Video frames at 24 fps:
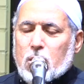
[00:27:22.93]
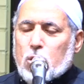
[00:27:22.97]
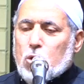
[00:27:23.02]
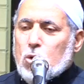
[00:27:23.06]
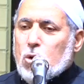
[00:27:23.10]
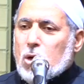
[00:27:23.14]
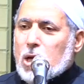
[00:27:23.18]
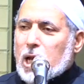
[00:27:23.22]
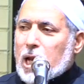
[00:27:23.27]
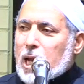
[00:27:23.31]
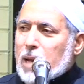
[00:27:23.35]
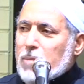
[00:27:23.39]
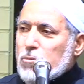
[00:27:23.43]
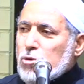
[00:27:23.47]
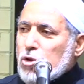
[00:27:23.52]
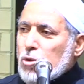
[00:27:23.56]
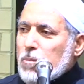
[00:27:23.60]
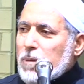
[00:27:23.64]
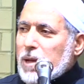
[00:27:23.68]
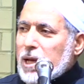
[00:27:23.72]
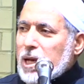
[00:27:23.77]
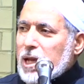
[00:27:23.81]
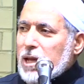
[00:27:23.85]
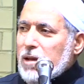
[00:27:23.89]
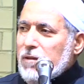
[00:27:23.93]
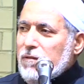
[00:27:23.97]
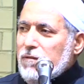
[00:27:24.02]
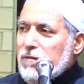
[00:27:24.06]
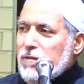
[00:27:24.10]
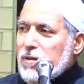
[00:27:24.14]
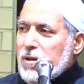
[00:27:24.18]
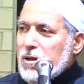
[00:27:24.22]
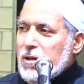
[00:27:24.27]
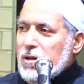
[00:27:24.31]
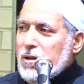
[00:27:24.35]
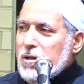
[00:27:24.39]
You claim to
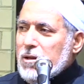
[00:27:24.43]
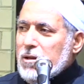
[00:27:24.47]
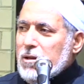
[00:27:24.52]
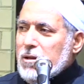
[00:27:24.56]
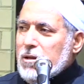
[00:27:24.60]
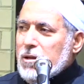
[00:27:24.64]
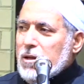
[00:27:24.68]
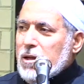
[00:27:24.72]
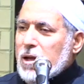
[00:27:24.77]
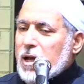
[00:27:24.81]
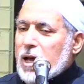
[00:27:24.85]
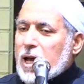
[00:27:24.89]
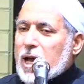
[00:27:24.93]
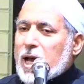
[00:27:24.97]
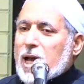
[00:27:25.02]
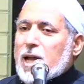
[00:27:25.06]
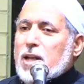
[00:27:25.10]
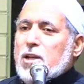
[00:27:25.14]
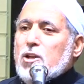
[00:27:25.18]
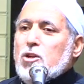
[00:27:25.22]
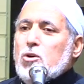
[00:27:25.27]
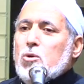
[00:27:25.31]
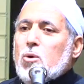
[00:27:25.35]
believe and